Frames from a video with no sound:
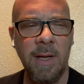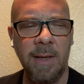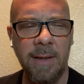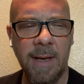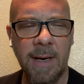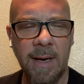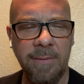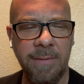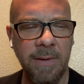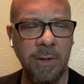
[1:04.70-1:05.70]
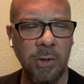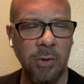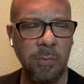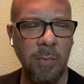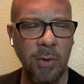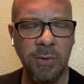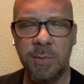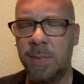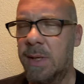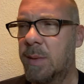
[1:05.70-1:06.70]
that I feel
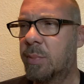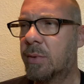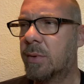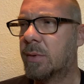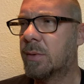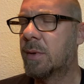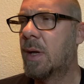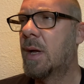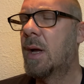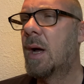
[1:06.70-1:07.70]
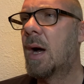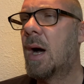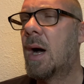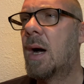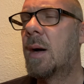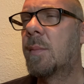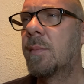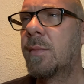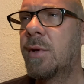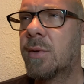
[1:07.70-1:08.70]
most people
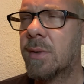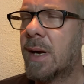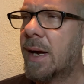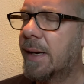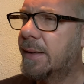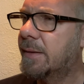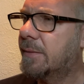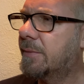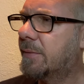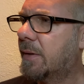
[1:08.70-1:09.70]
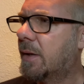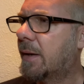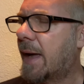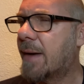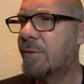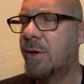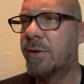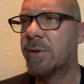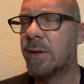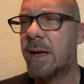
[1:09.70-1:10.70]
kind of have an
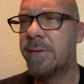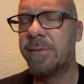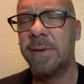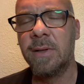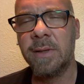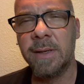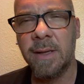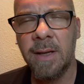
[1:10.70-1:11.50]
underlying feeling.